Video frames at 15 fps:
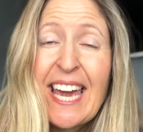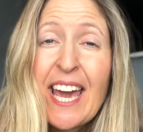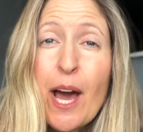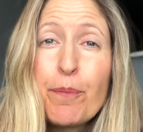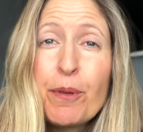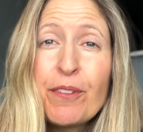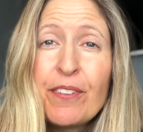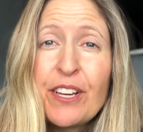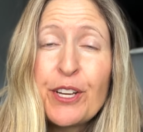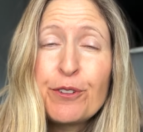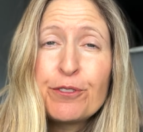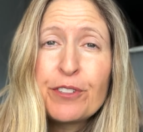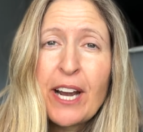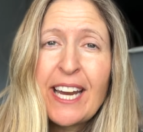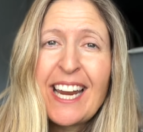happy video
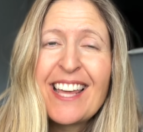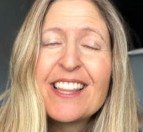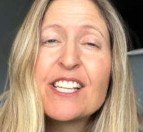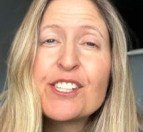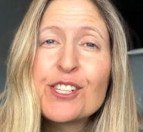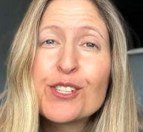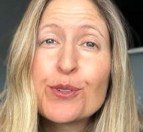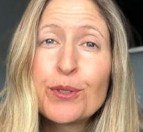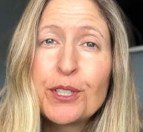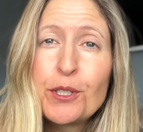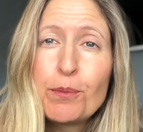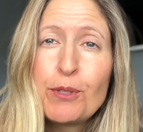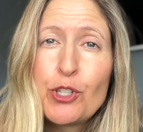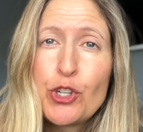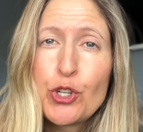Friday. This is going
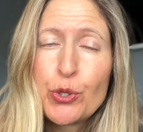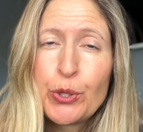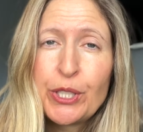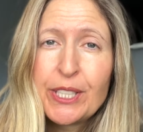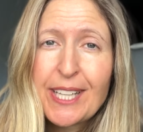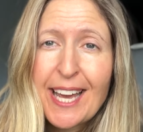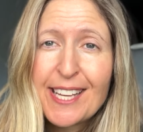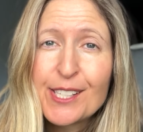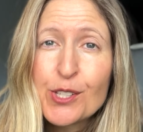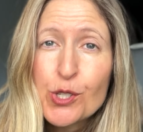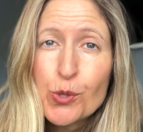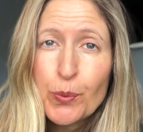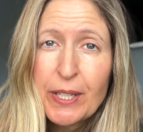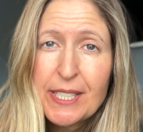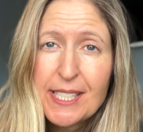to be short and
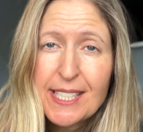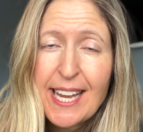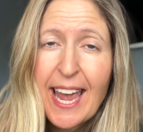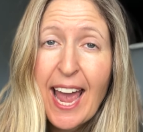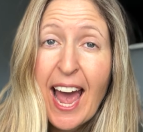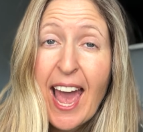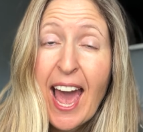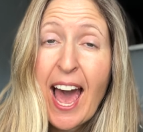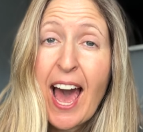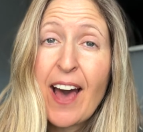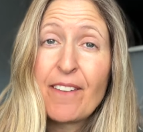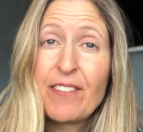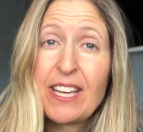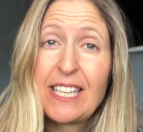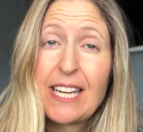sweet today. I
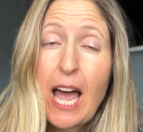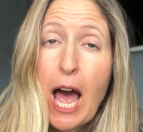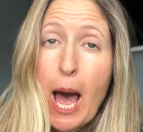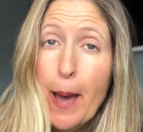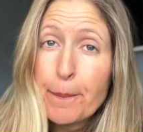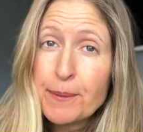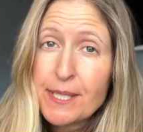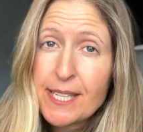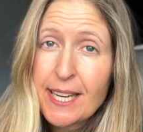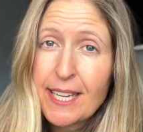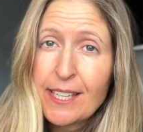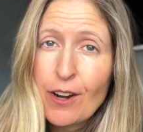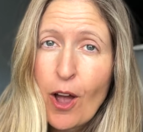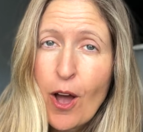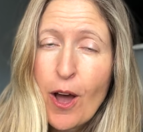have an
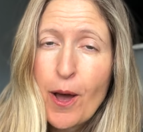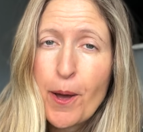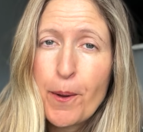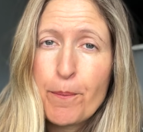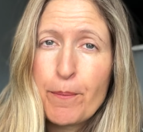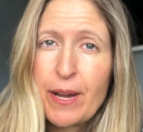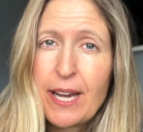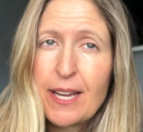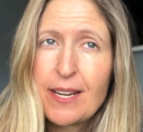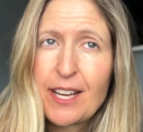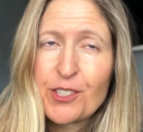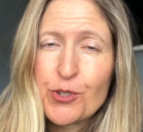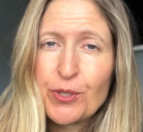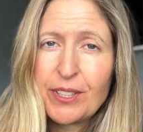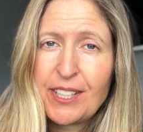update on my
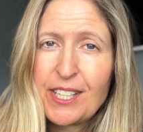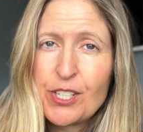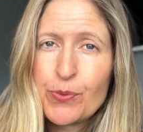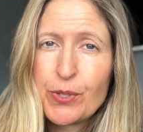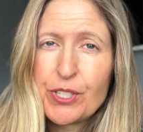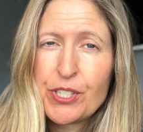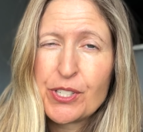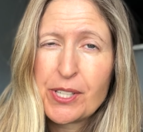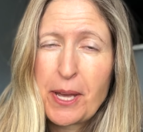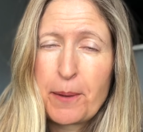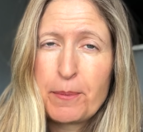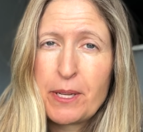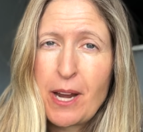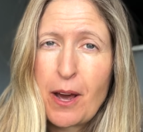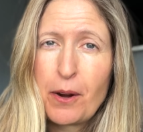next release, which is
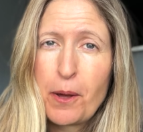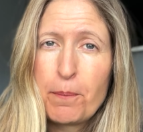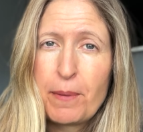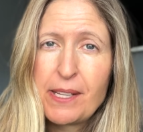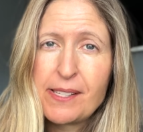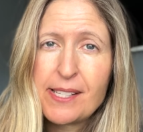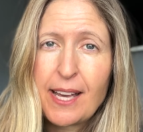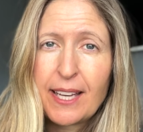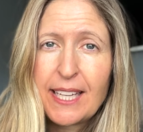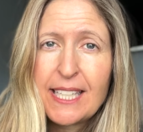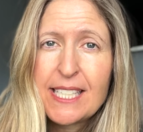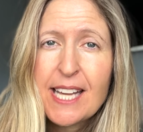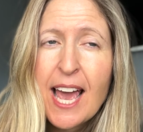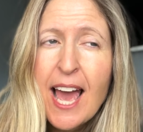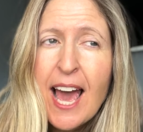coming out on May 2nd.
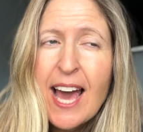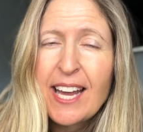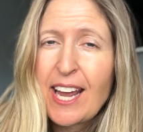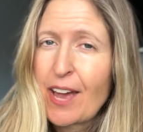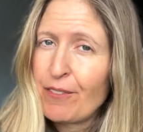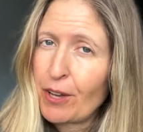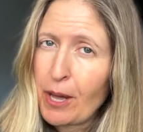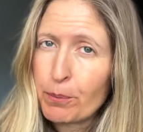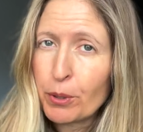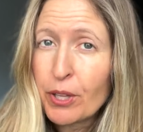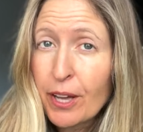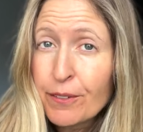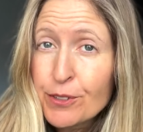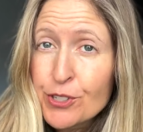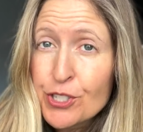And I have a couple
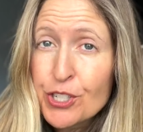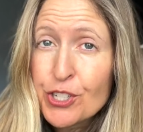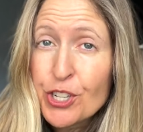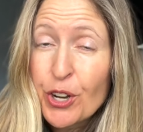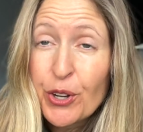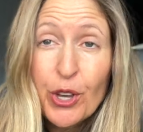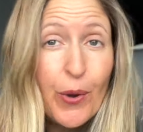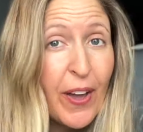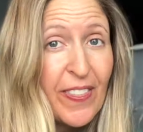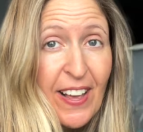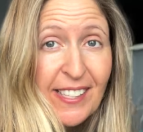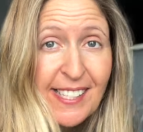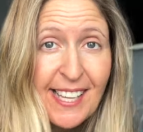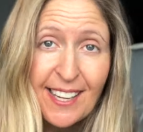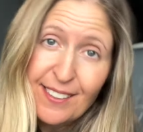covers to show you and
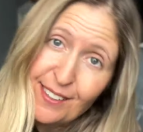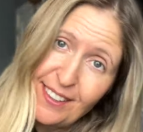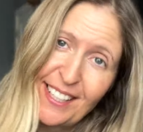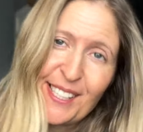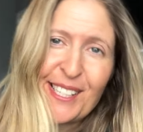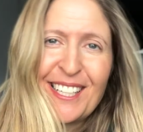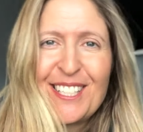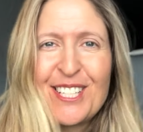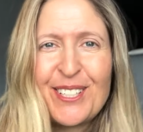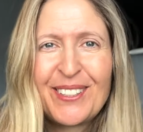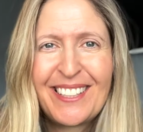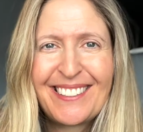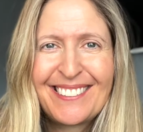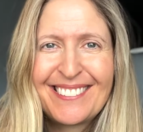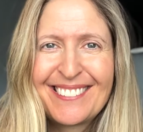that's it. Let's get
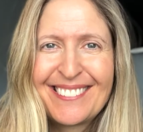to it.